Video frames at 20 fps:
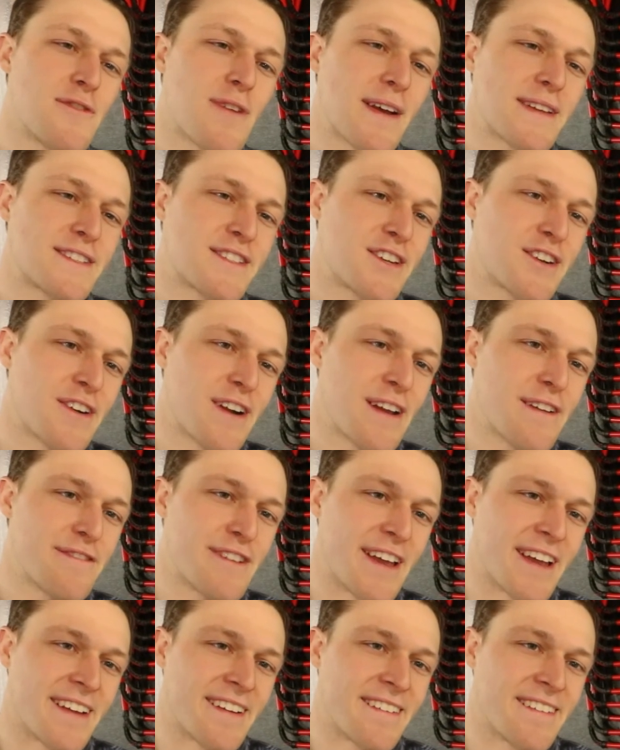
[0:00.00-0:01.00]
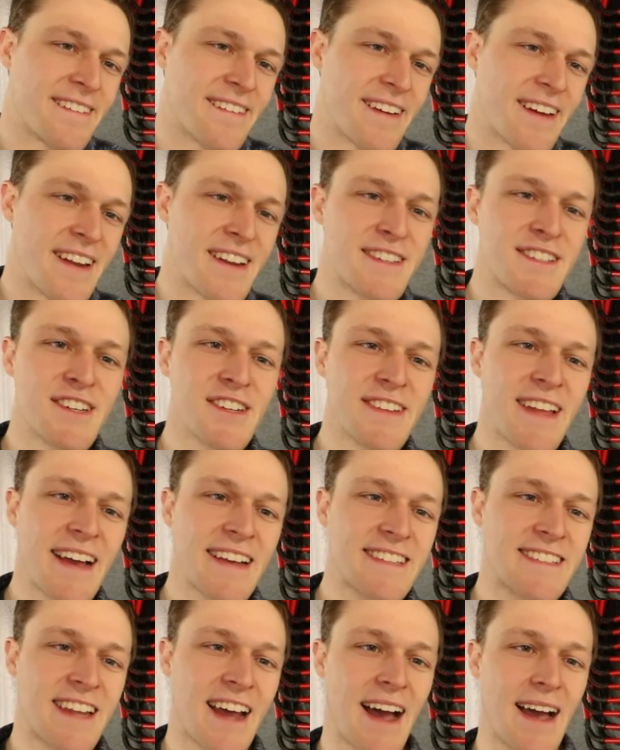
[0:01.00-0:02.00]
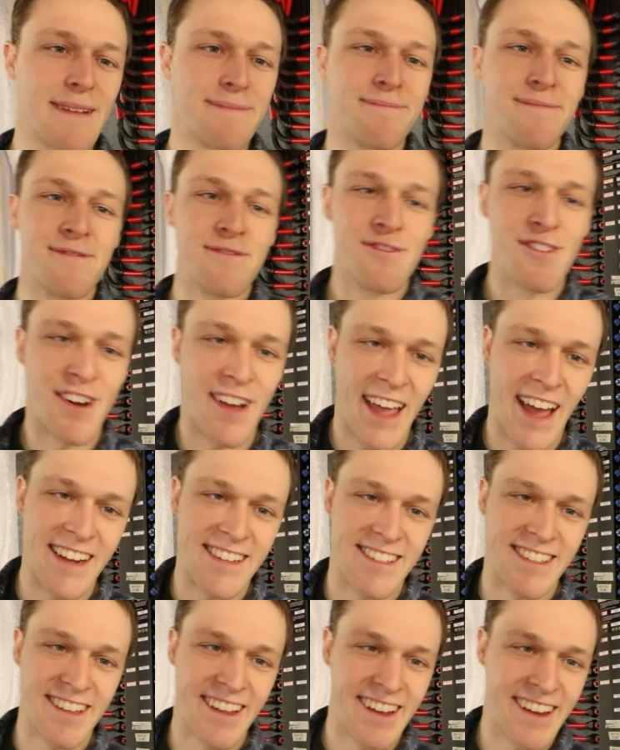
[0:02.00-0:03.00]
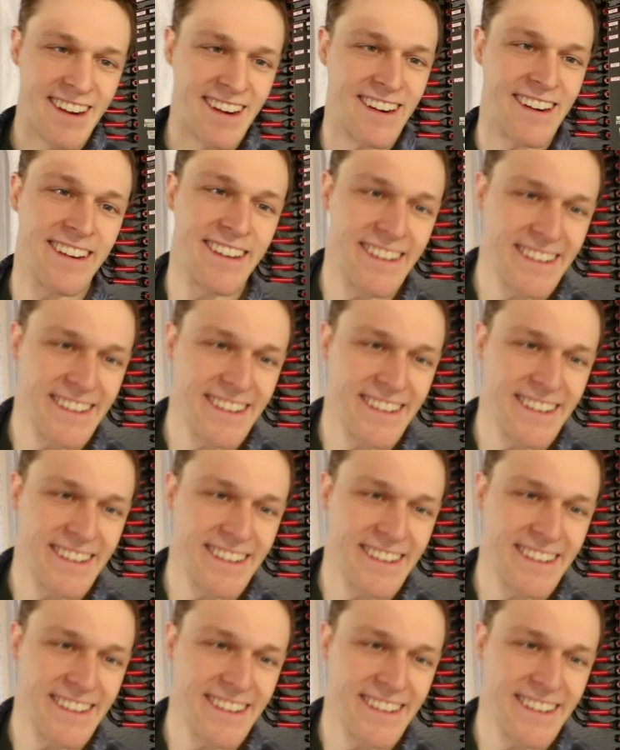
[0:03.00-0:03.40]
rest of your evening, and until next time, we'll catch you later.